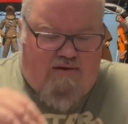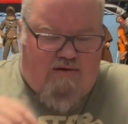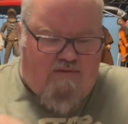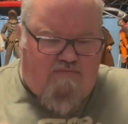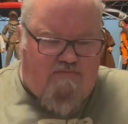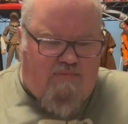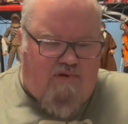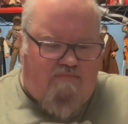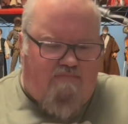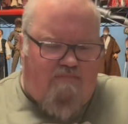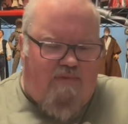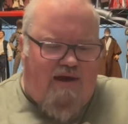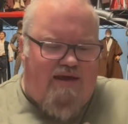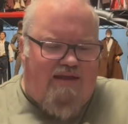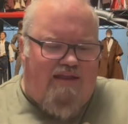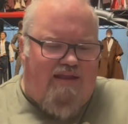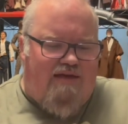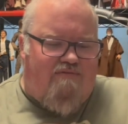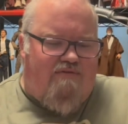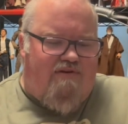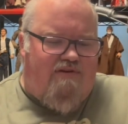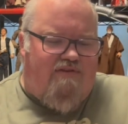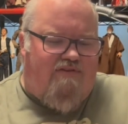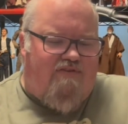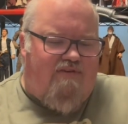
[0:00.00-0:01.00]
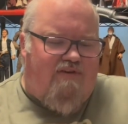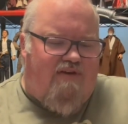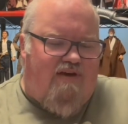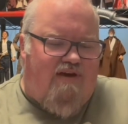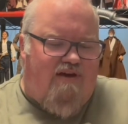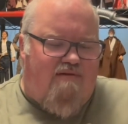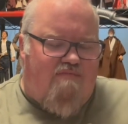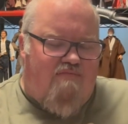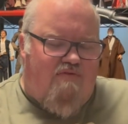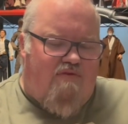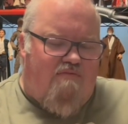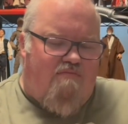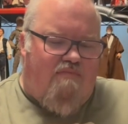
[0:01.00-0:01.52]
but mainly we see
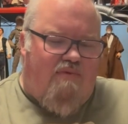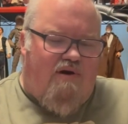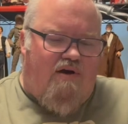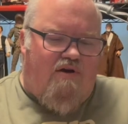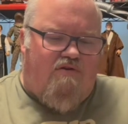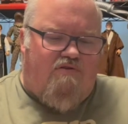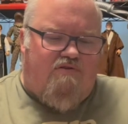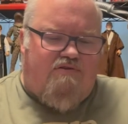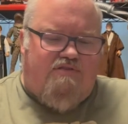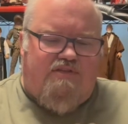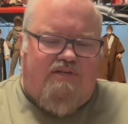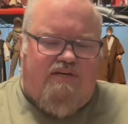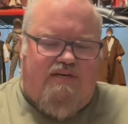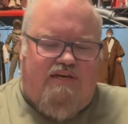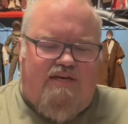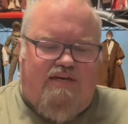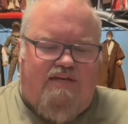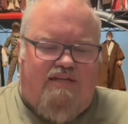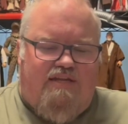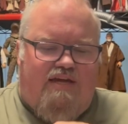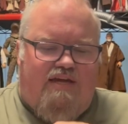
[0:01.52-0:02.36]
him the most in